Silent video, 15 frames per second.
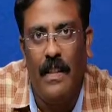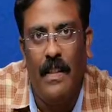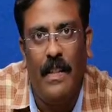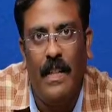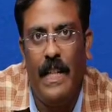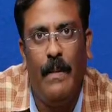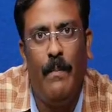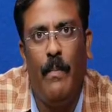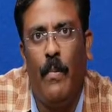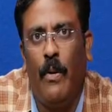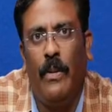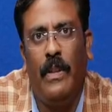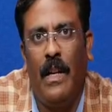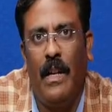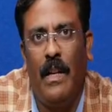it
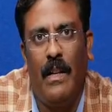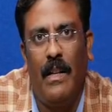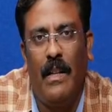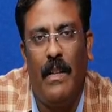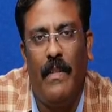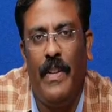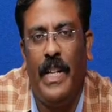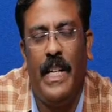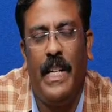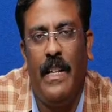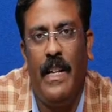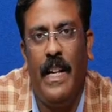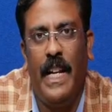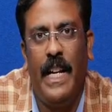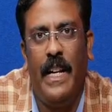both are, we can
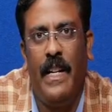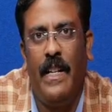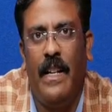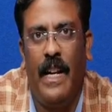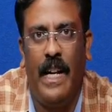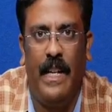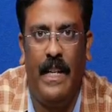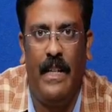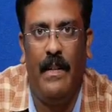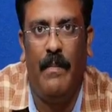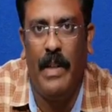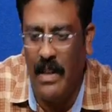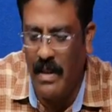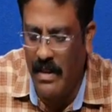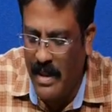take it granted,
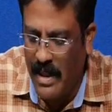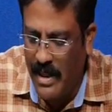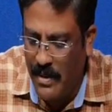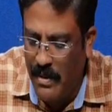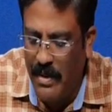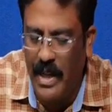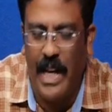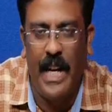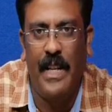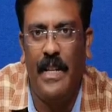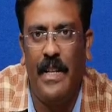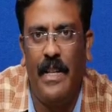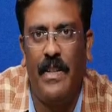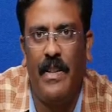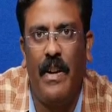because there is no
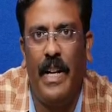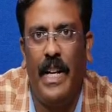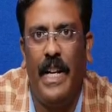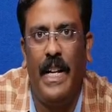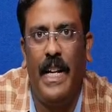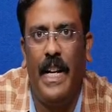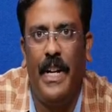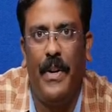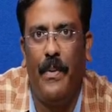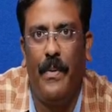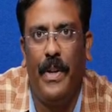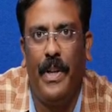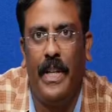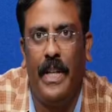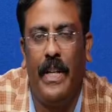direction is not indicated
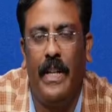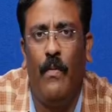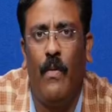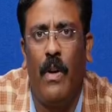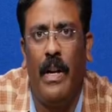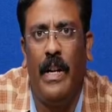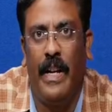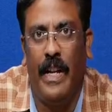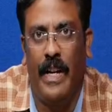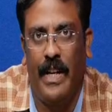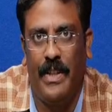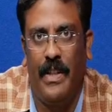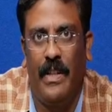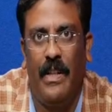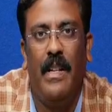over here. In what
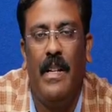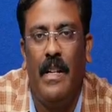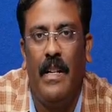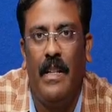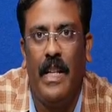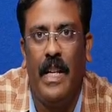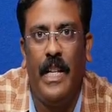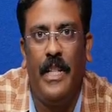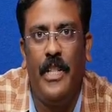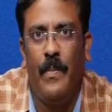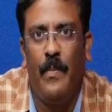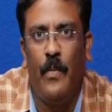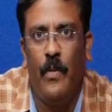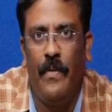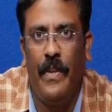direction the edge is
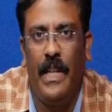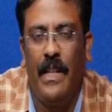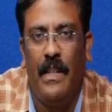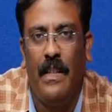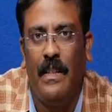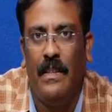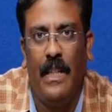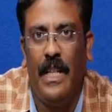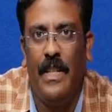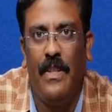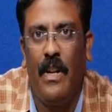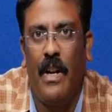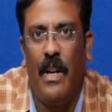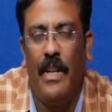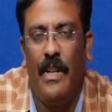moving, that is
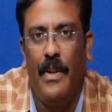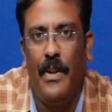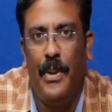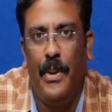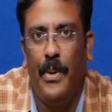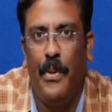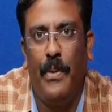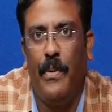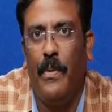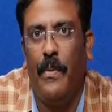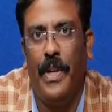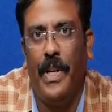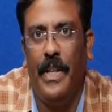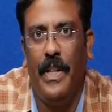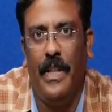not shown over
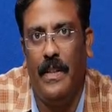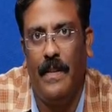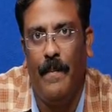here.